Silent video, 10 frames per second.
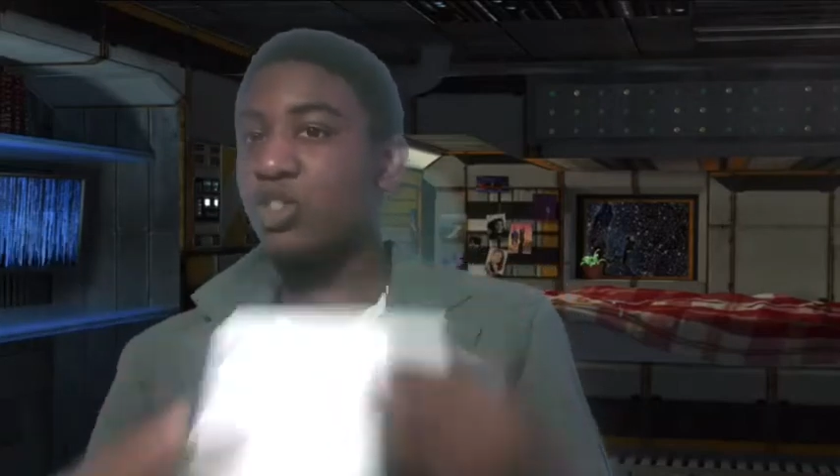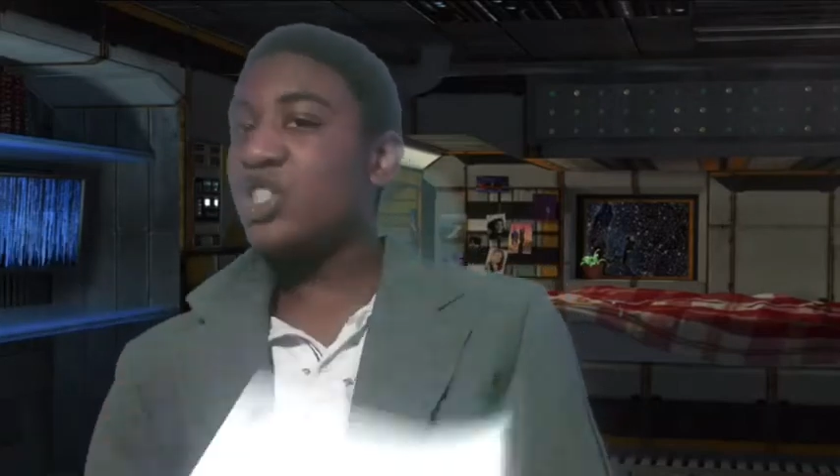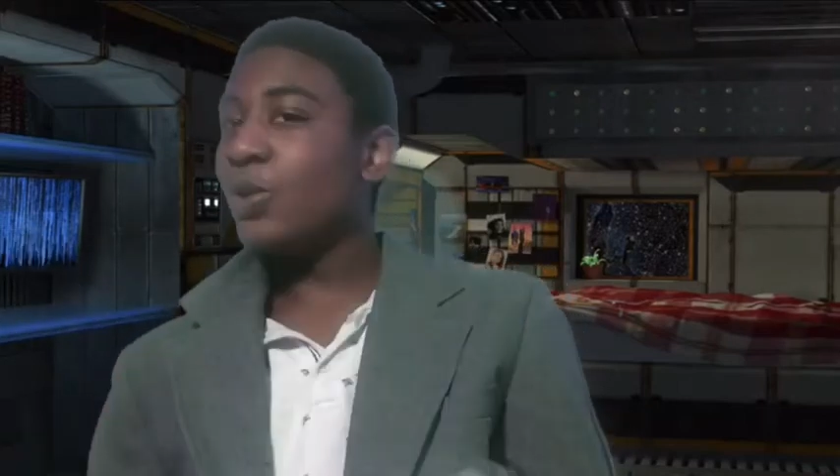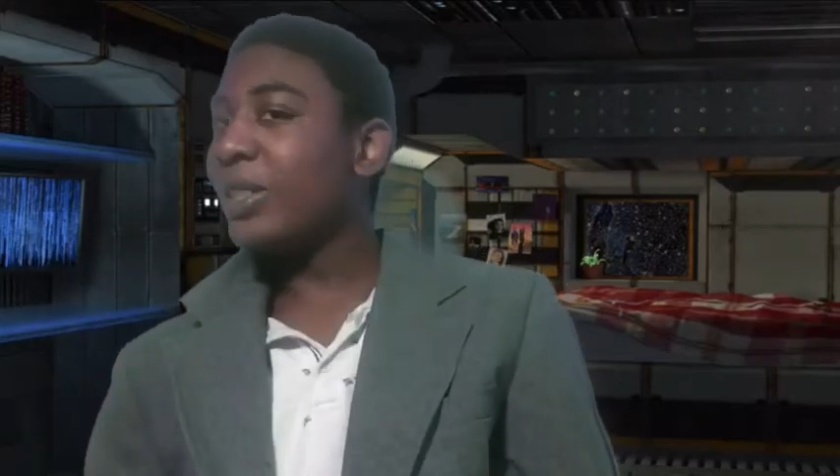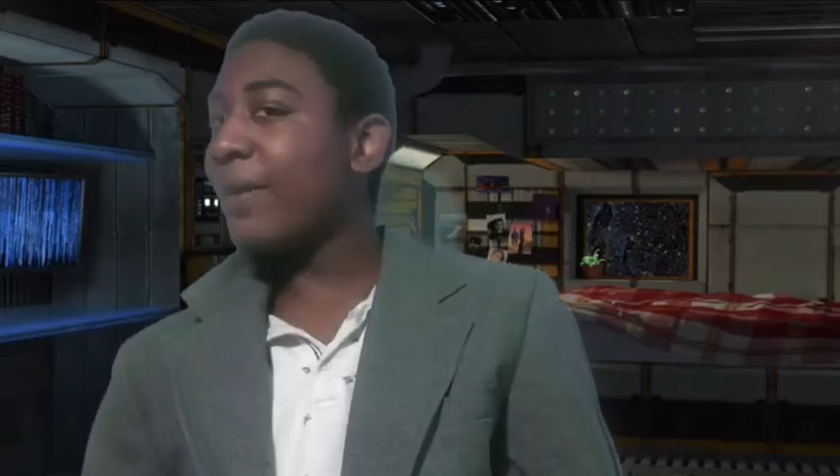
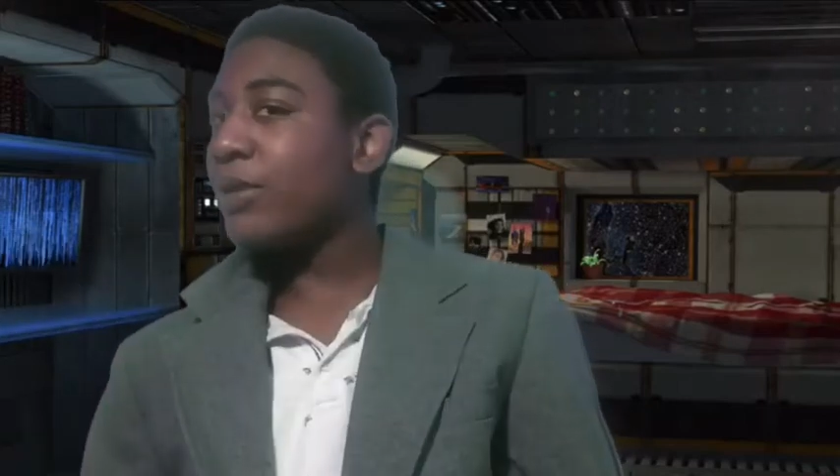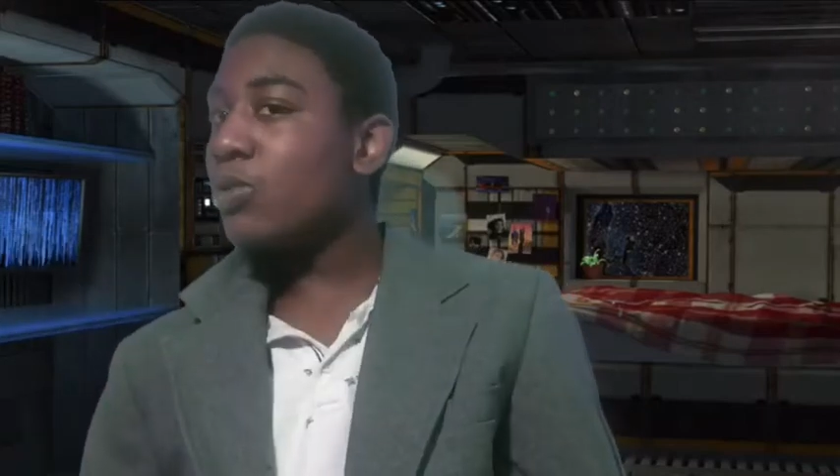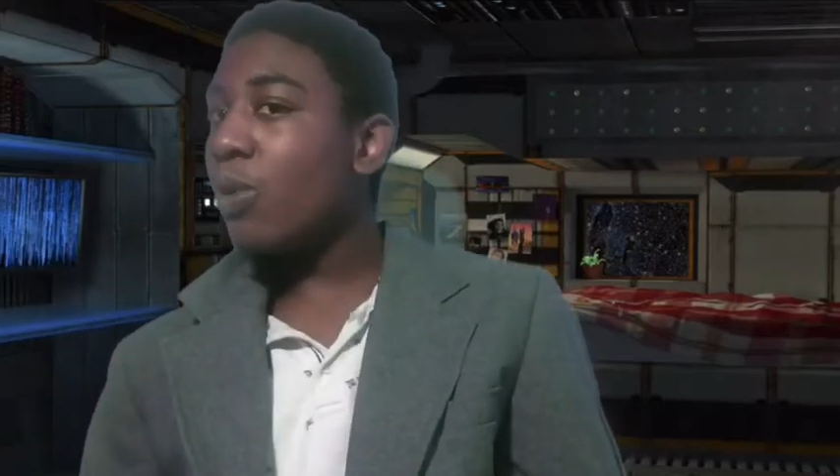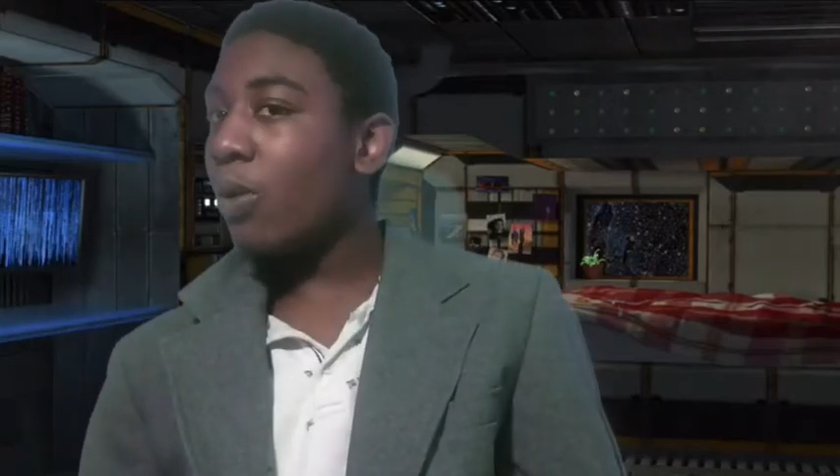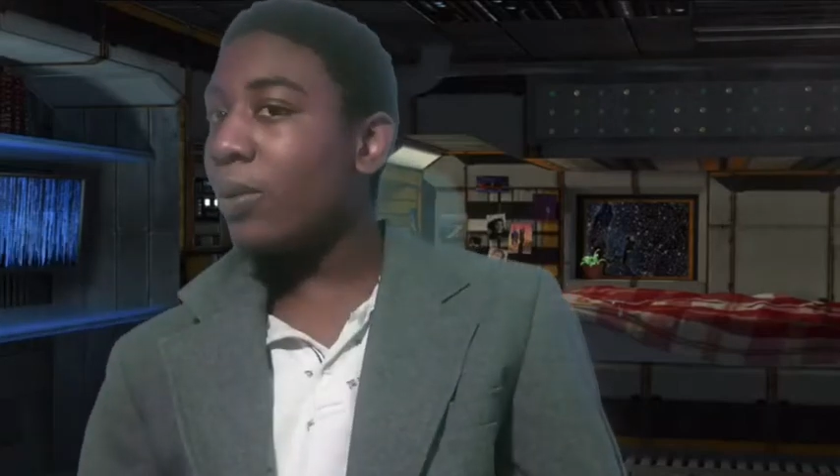Do whatever you
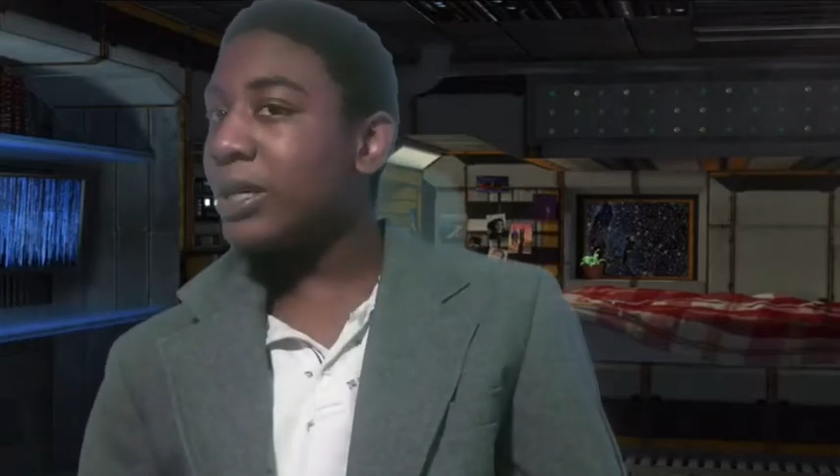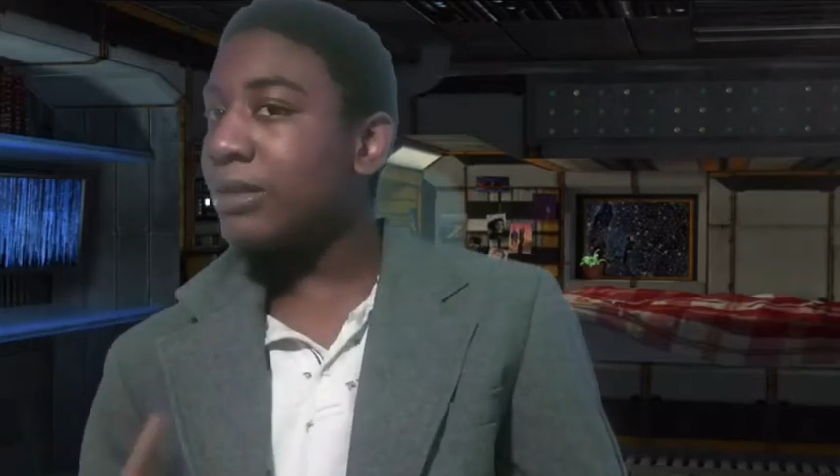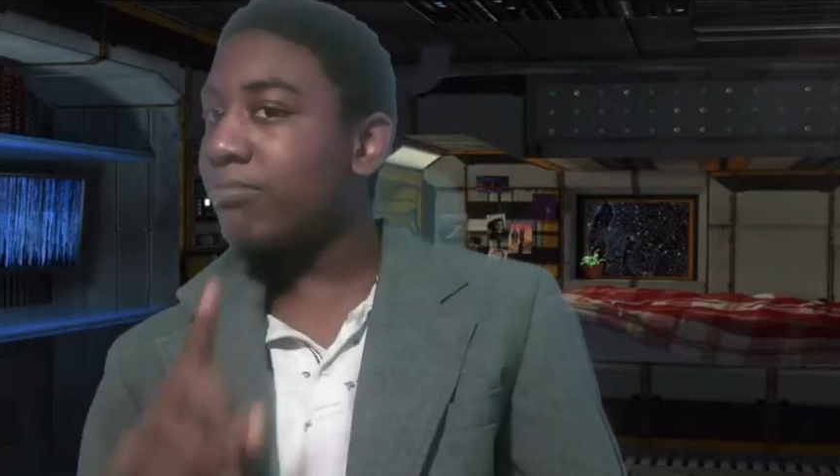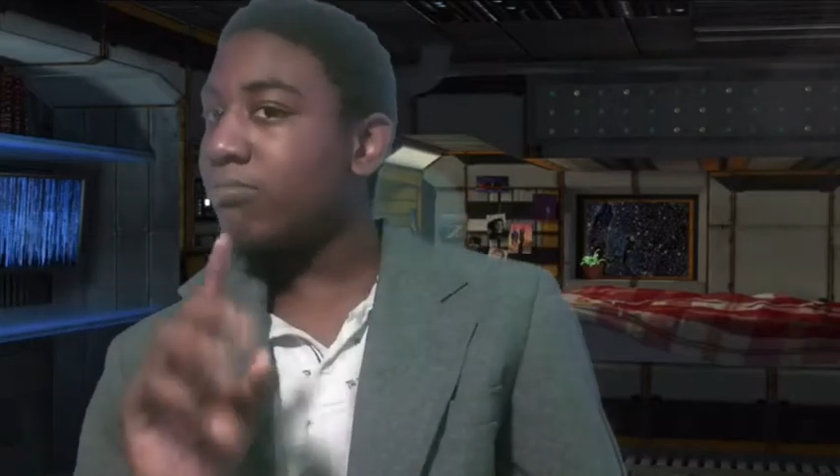want with it.